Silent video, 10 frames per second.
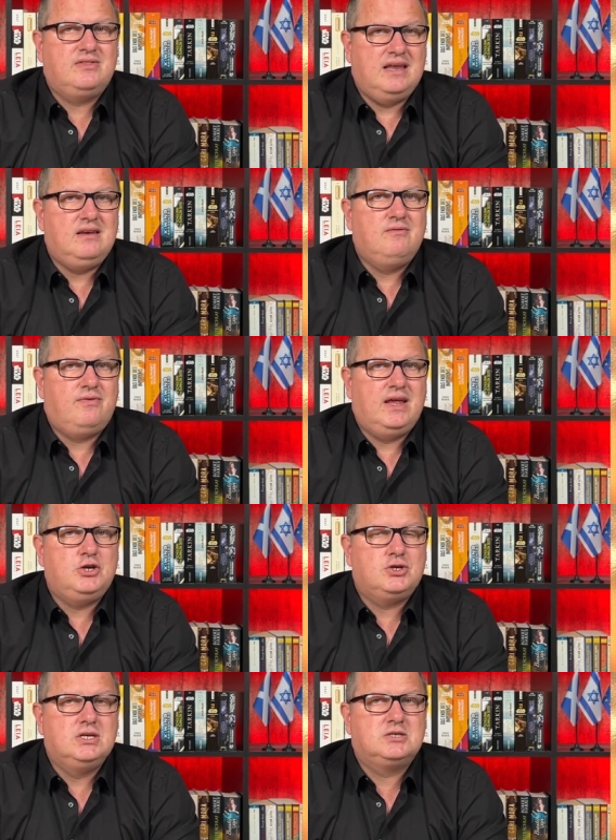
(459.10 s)
that
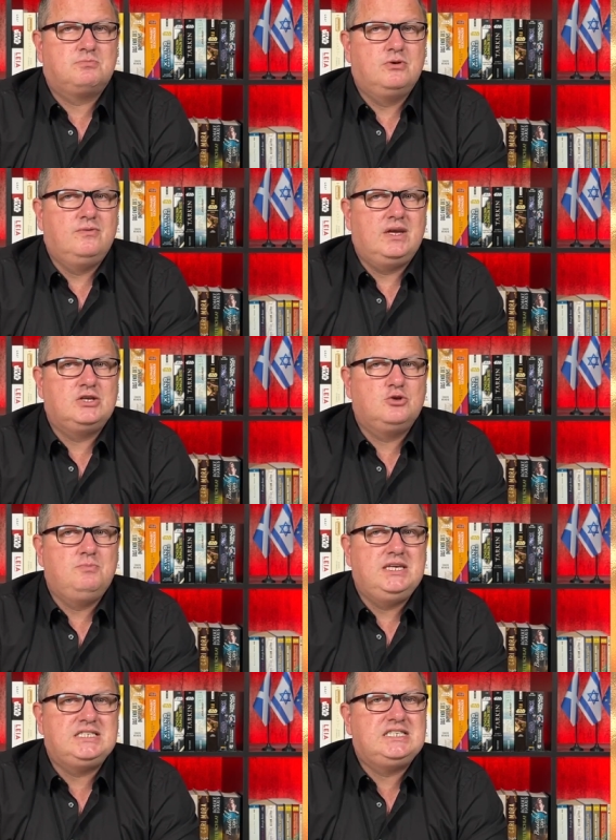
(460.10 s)
inflation is proving to
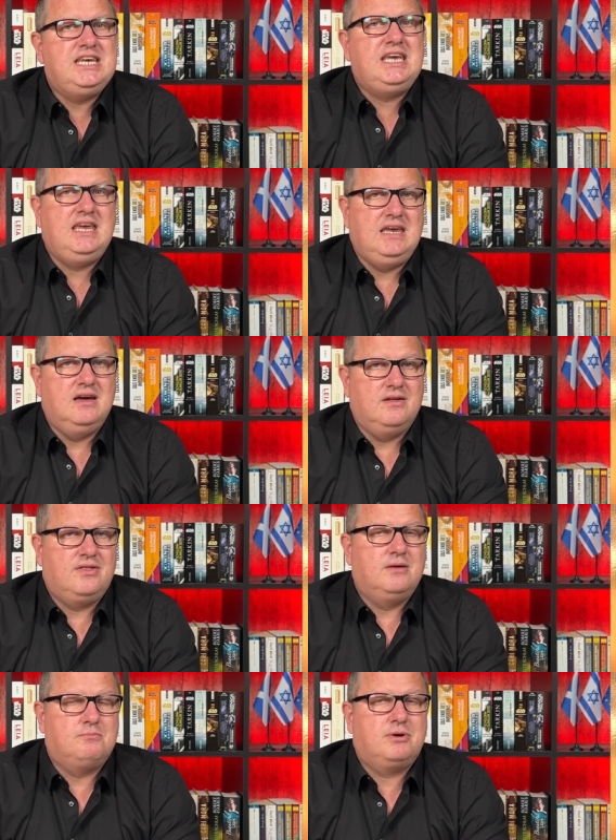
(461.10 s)
be stickier
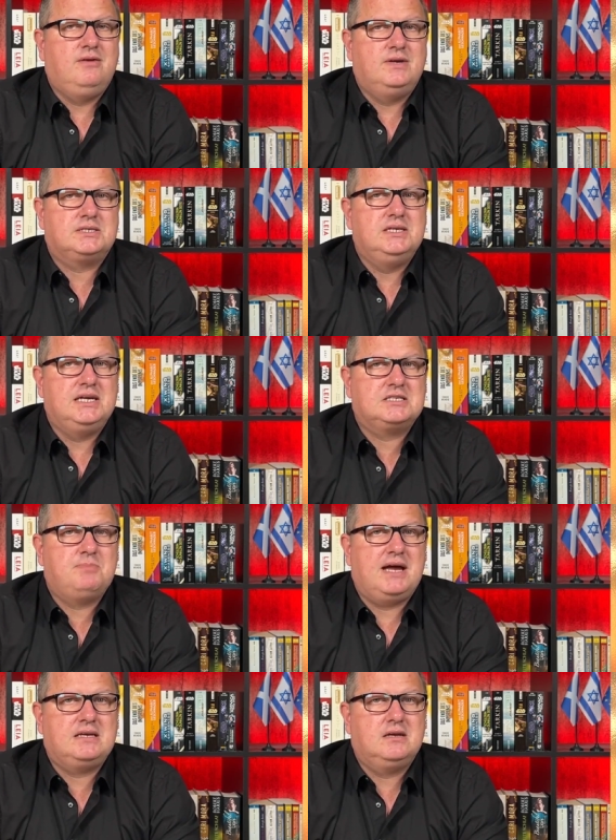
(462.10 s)
than previously
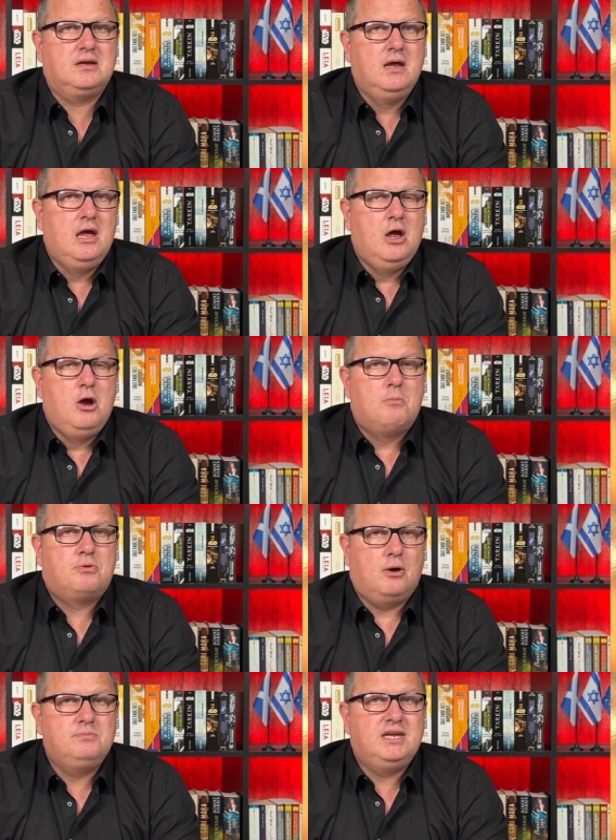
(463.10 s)
expected,
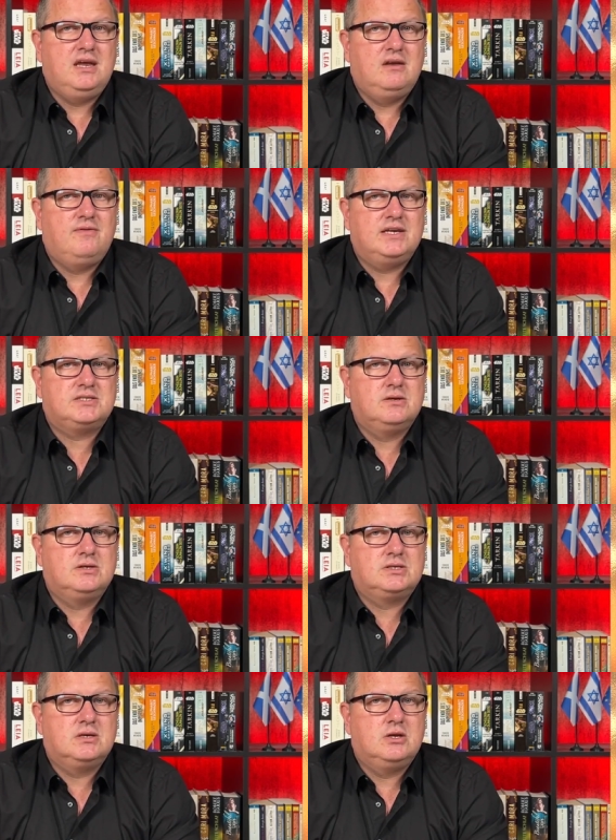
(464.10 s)
prompting
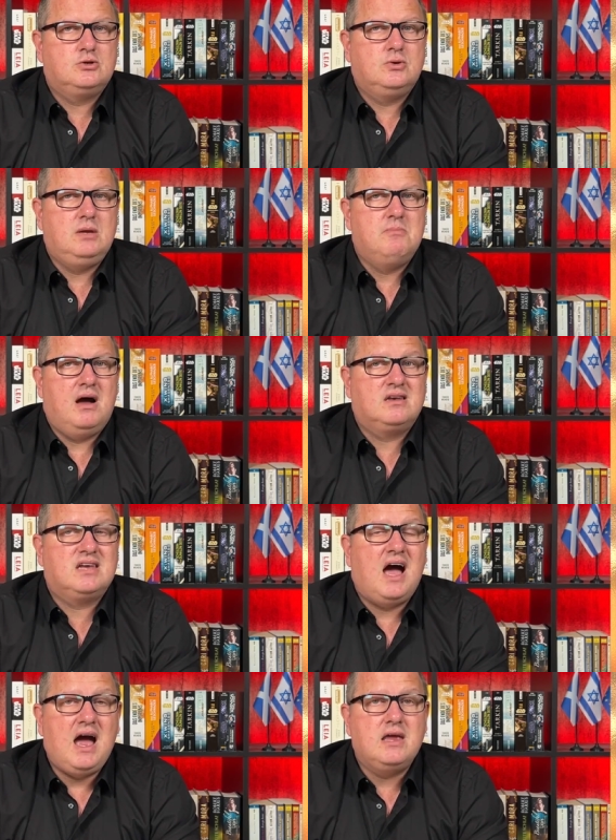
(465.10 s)
investors to demand
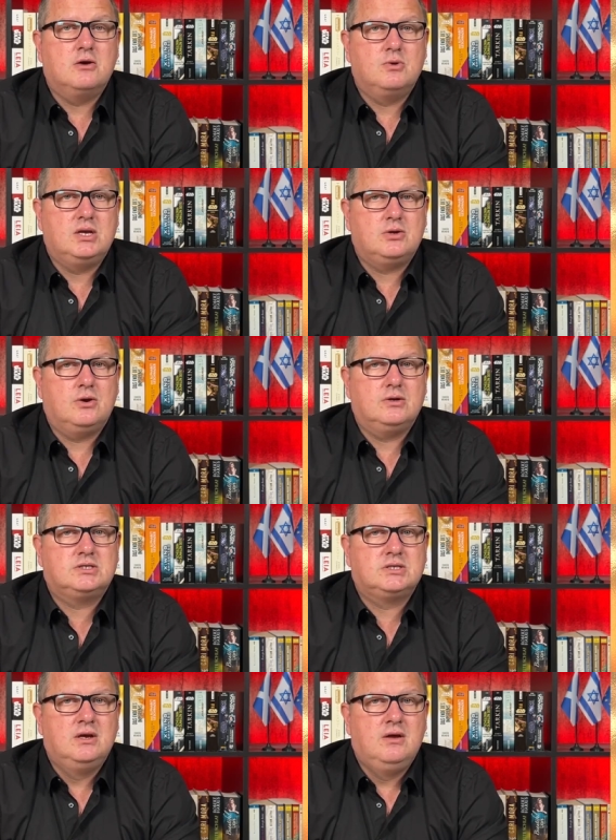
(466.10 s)
higher
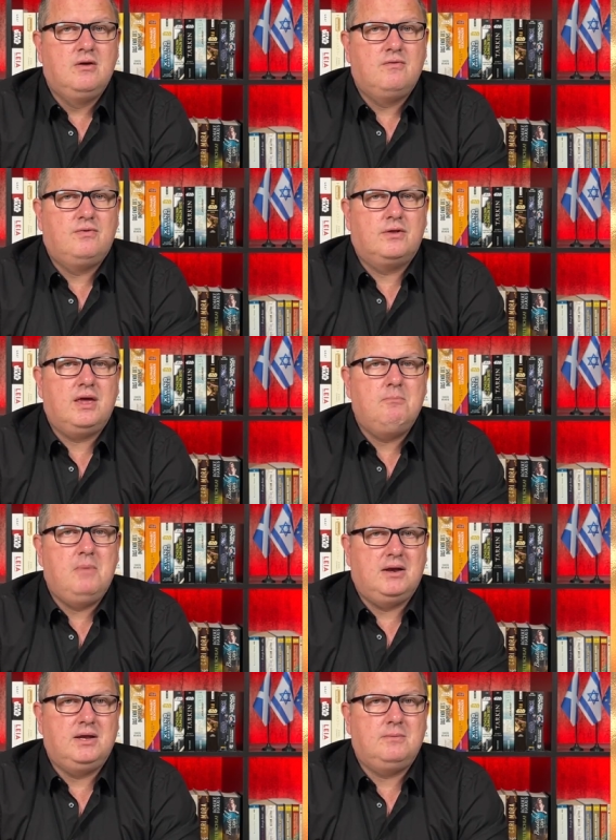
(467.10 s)
returns for their
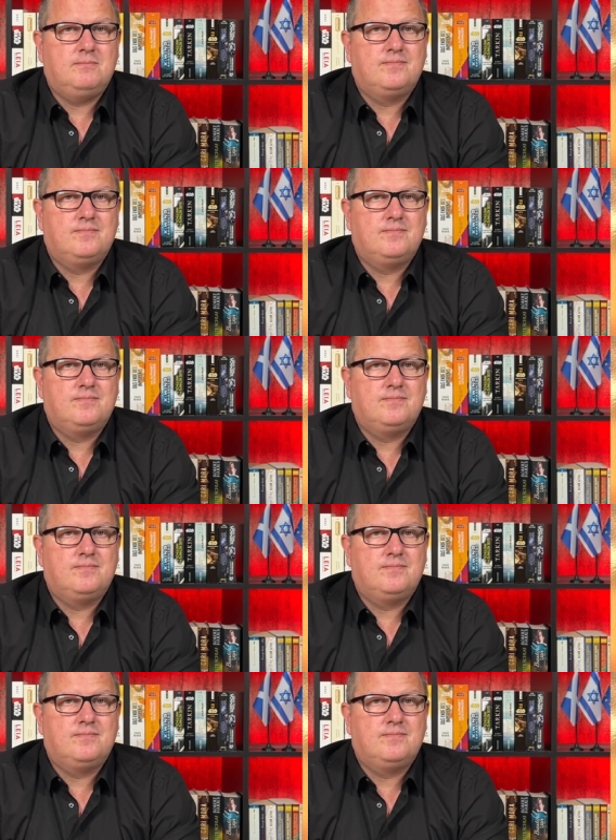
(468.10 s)
money.